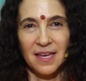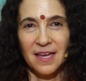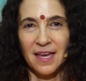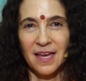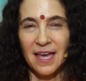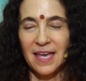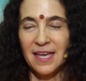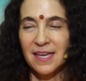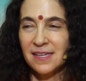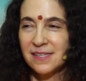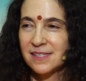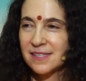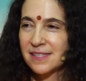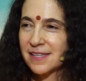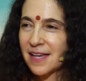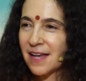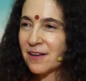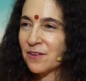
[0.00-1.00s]
Hey
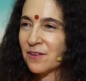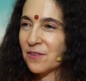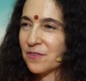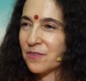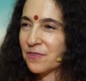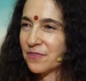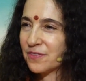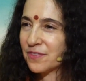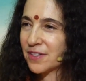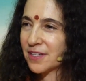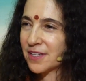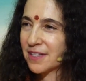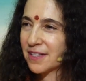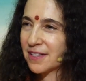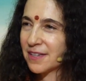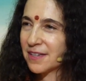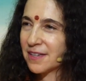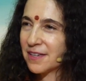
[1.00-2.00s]
self,
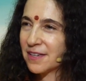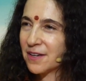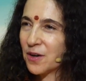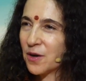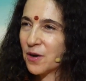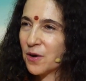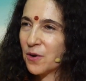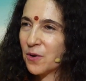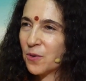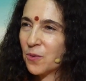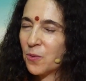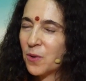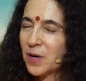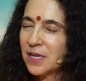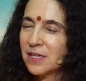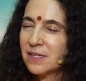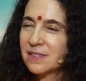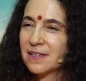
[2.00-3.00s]

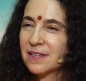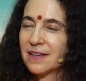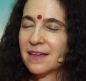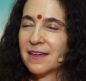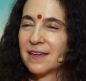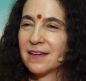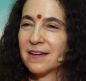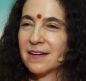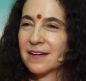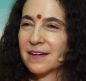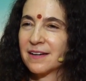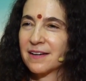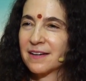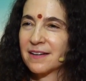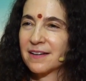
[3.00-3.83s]
what is it here